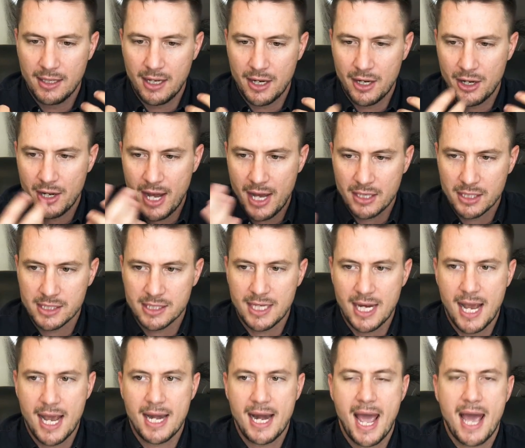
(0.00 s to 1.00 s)
don't
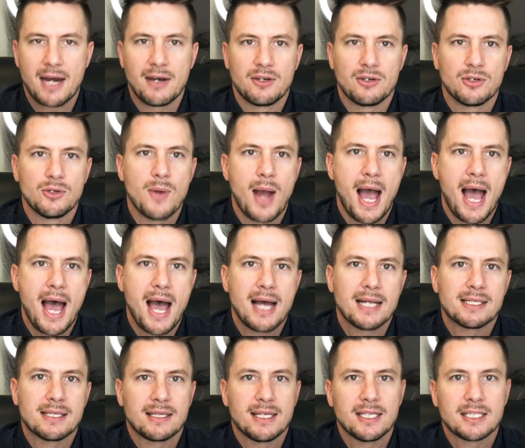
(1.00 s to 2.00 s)
understand how to do
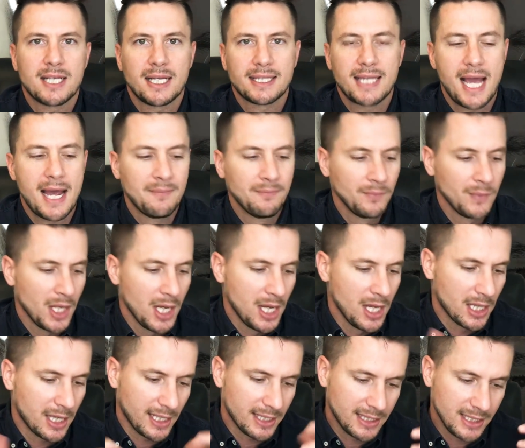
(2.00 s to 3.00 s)
ads and things like that.
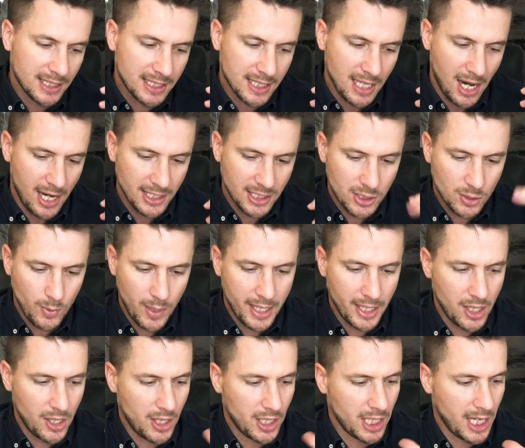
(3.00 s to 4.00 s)
Like this, I swear to
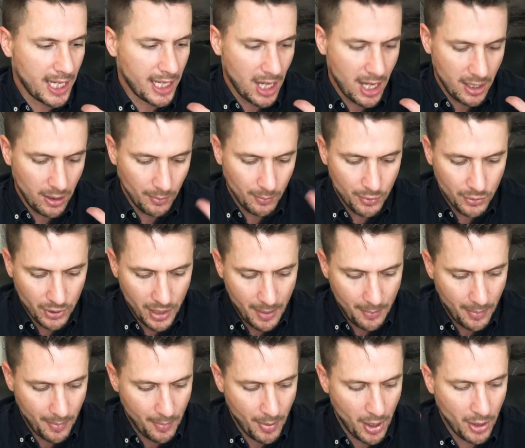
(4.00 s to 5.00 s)
God, like, I'll put
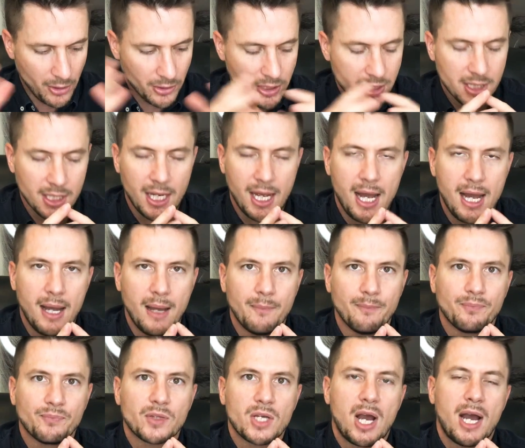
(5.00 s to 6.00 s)
up a post.
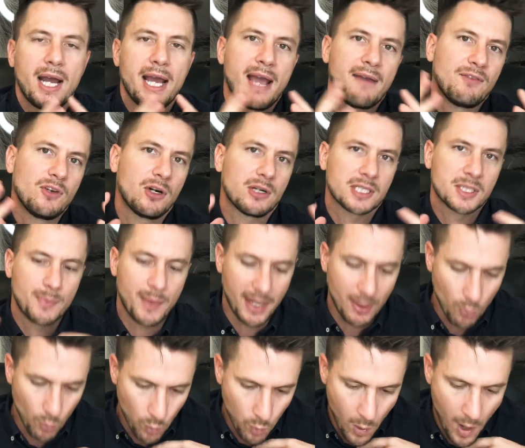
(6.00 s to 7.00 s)
I have not
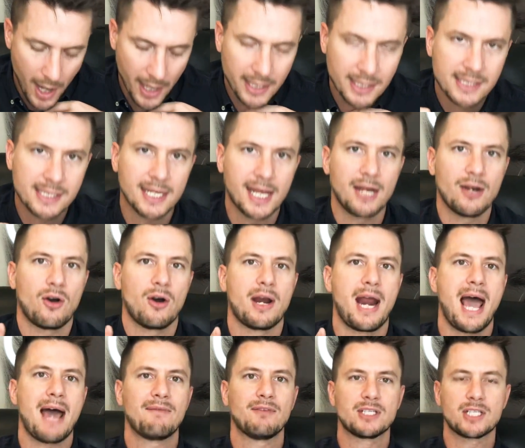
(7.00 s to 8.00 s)
spent 1 cent on
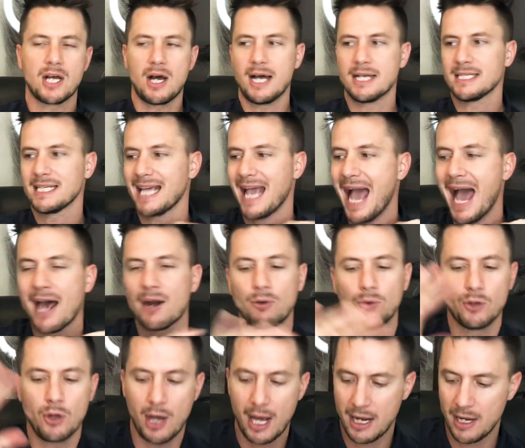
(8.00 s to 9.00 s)
advertising at
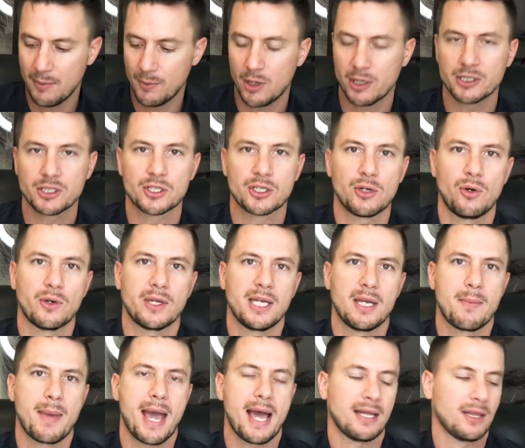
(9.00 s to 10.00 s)
all. And I'm not just talking
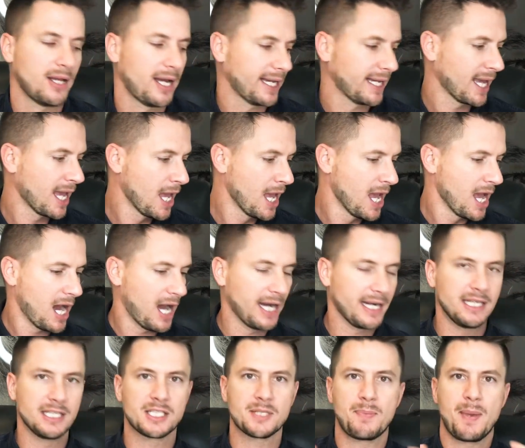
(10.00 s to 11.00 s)
about, like, I
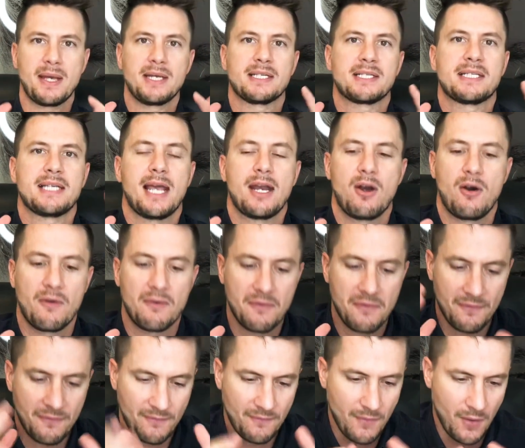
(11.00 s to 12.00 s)
didn't spend a cent
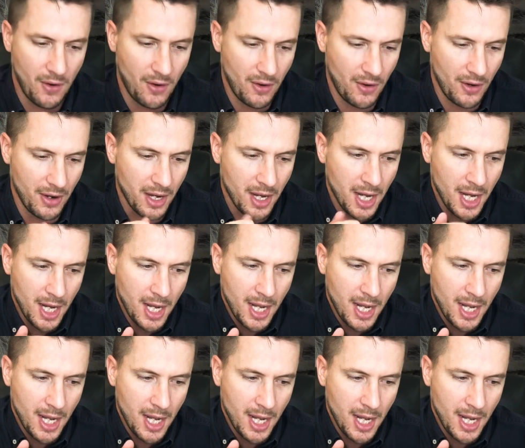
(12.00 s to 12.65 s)
on